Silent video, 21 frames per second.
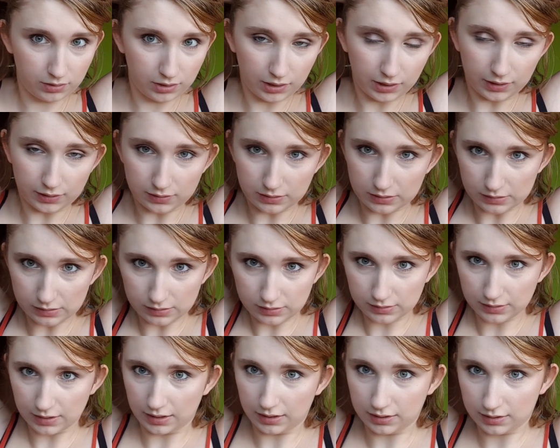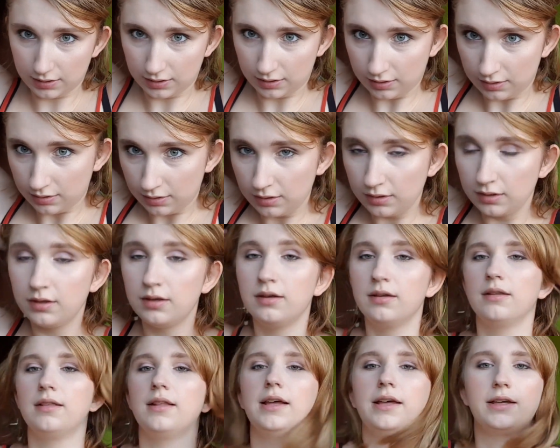I just take
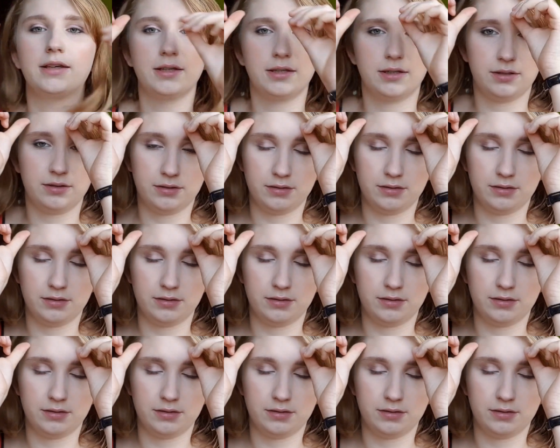like